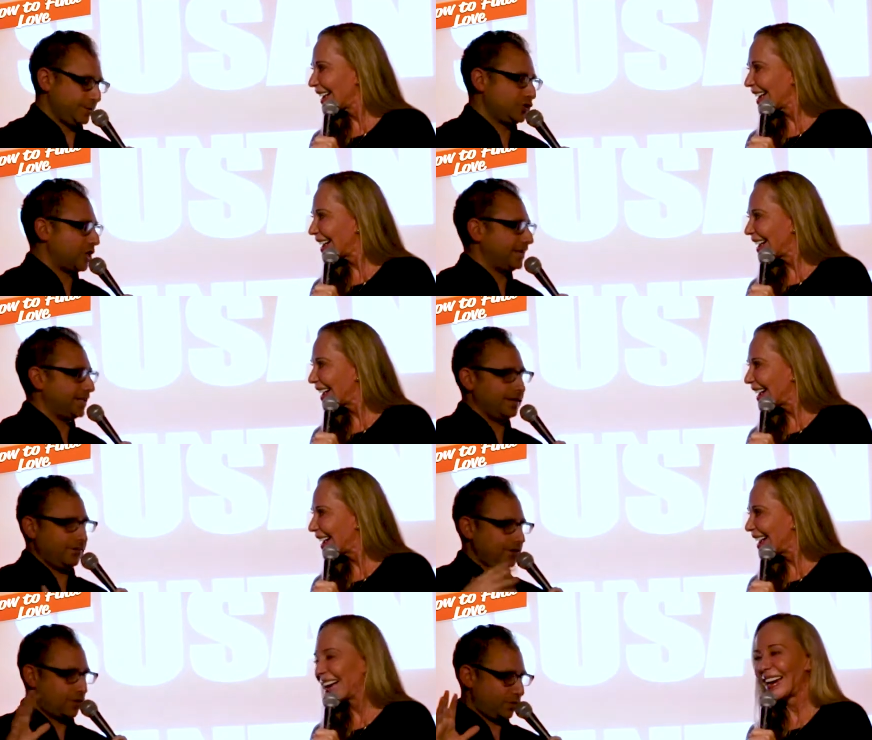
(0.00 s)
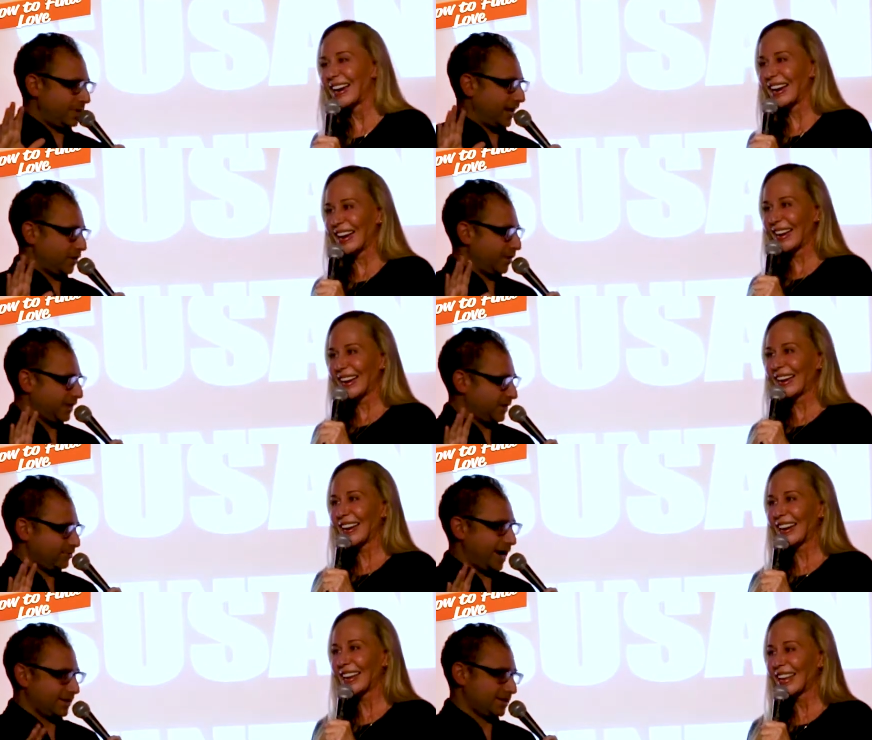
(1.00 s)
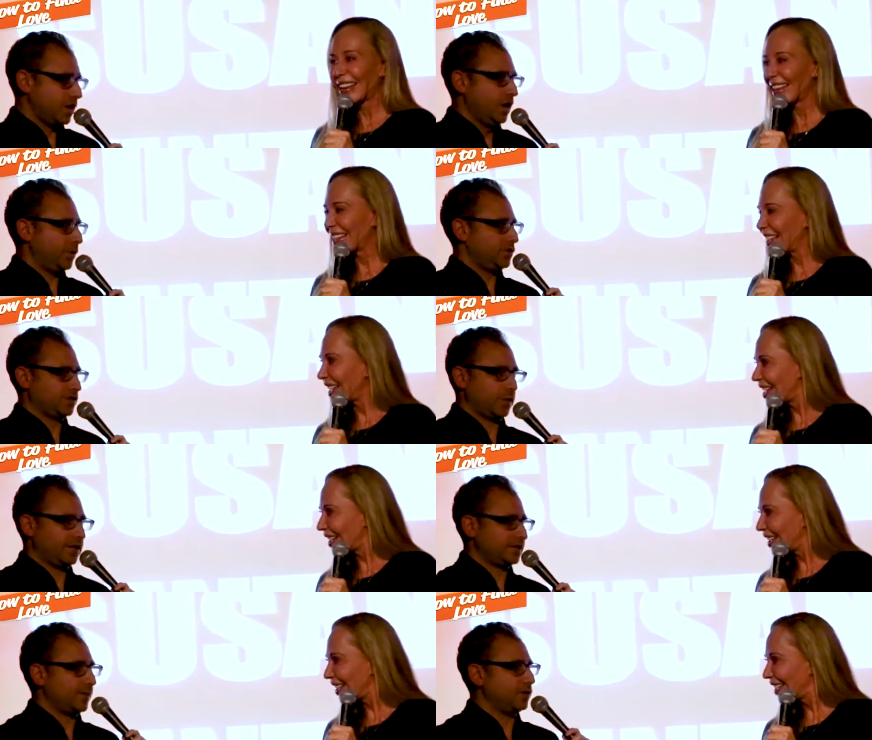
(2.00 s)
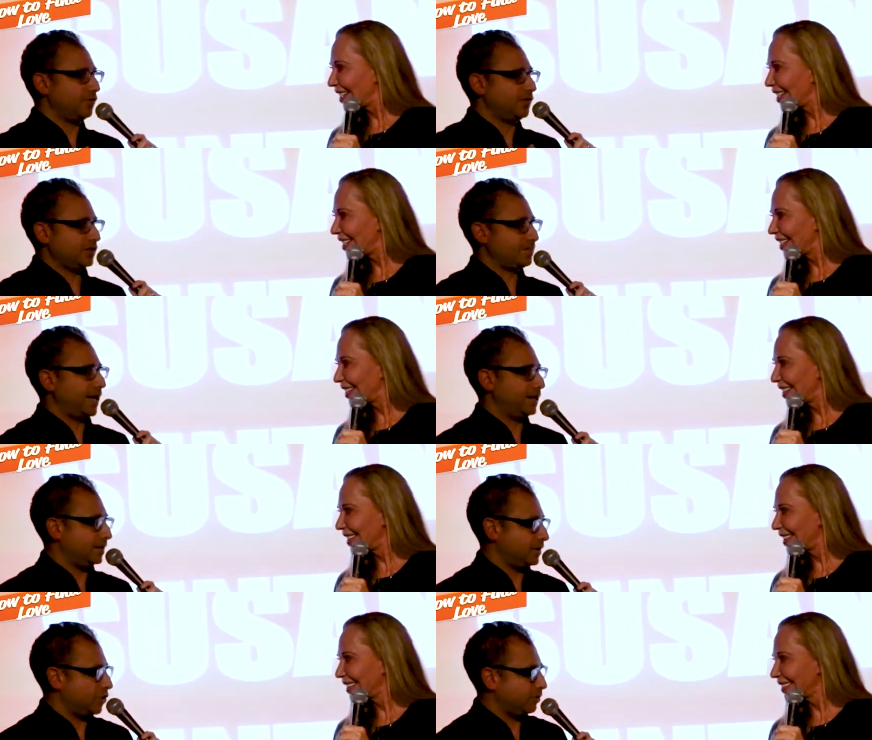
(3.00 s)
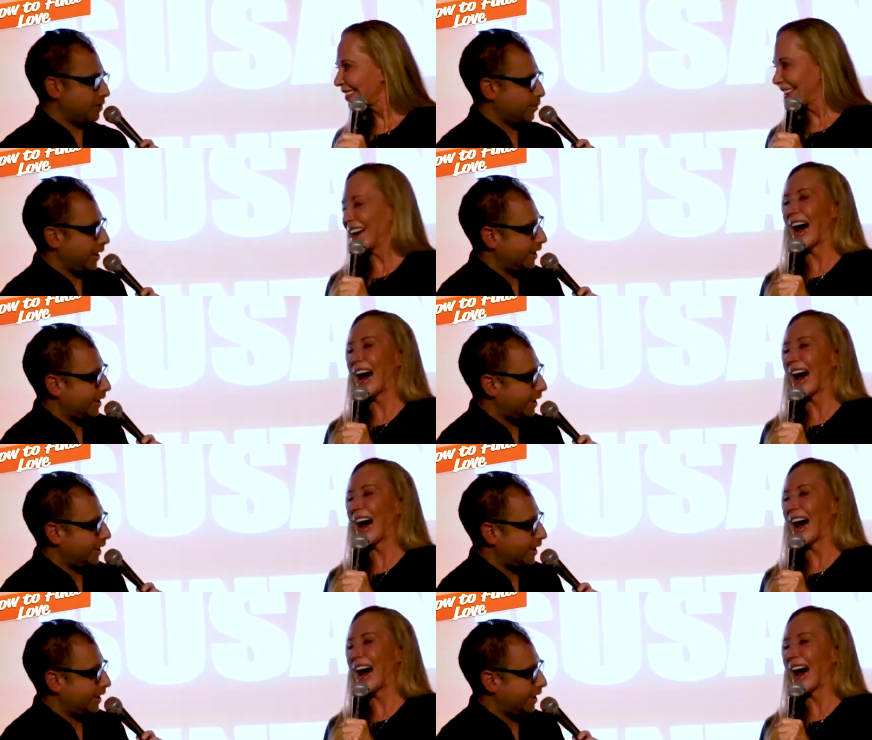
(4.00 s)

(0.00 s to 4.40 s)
Speaker 1: it was JDate, even though neither one of us practiced. We just wanted someone who feels pain in a humorous way.